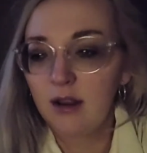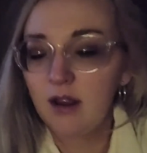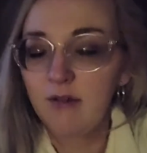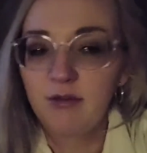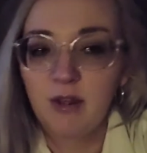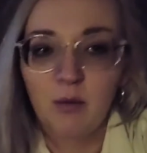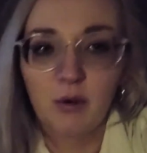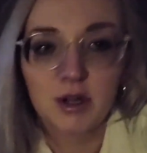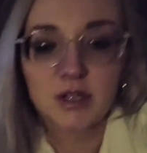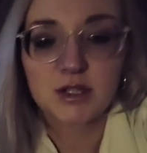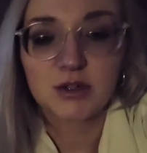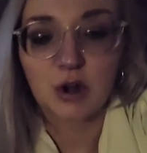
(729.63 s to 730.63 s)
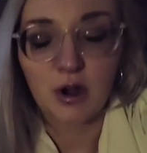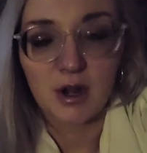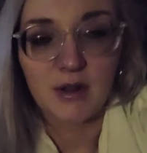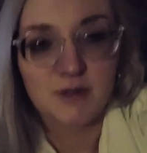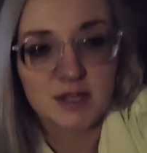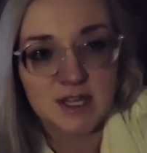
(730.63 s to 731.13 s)
If they weren't strong
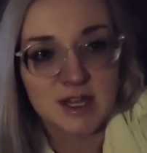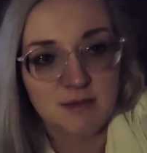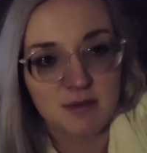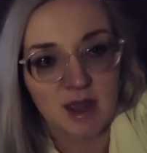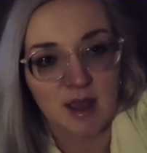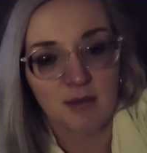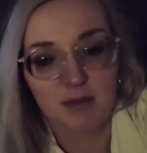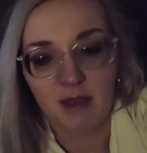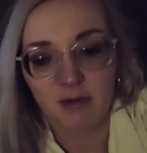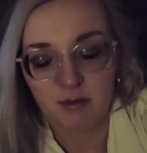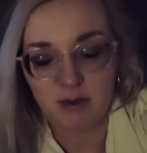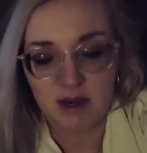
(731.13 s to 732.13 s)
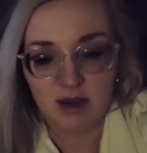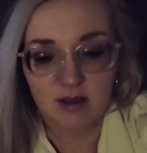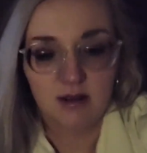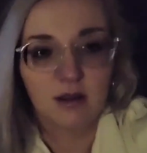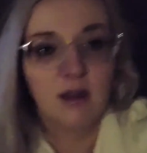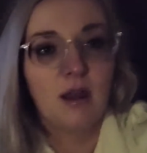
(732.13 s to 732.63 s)
enough to keep me up, that would be
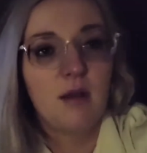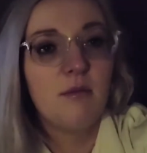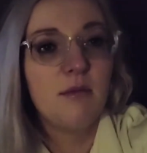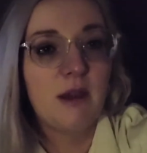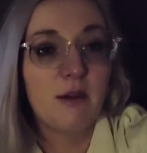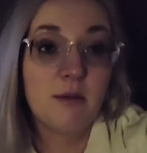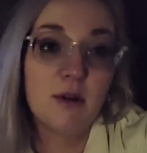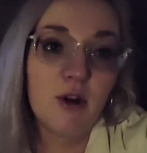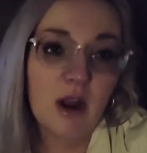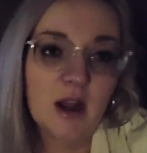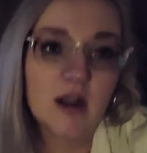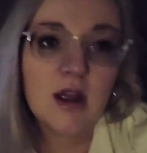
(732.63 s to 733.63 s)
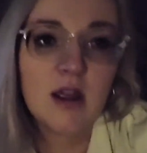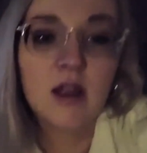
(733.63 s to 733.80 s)
great.